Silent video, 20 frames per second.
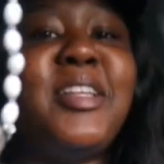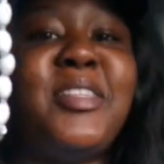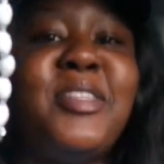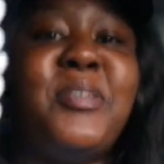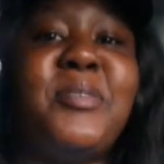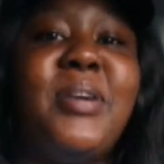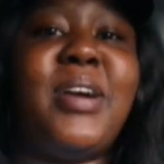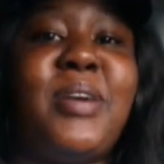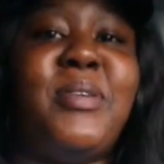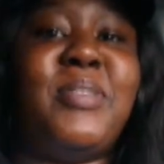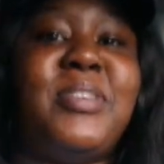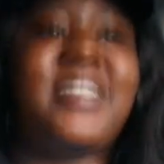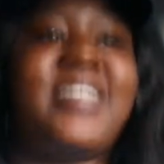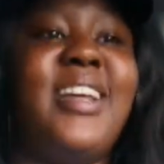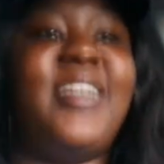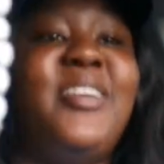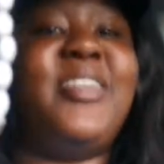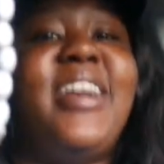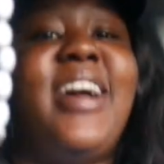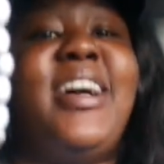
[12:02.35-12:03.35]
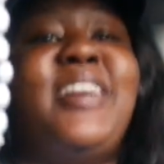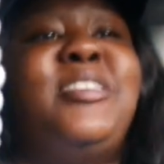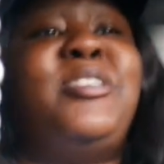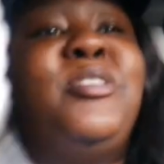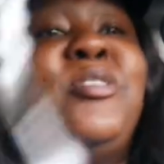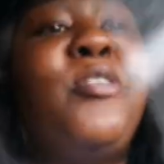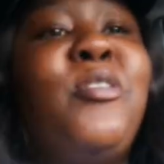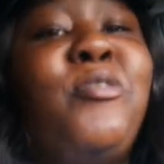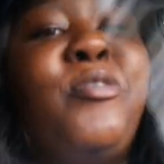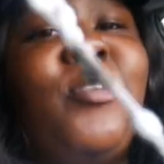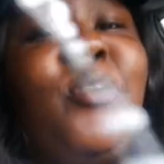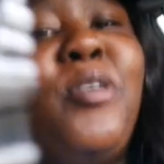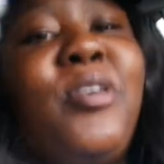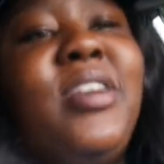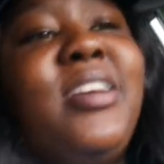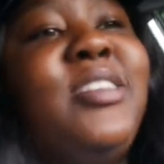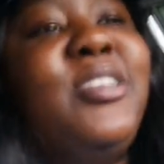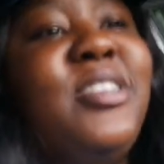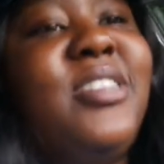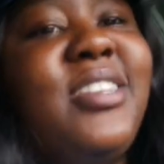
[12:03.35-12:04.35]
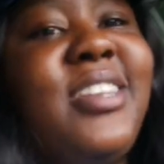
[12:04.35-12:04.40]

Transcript: The one I was telling you guys to go follow his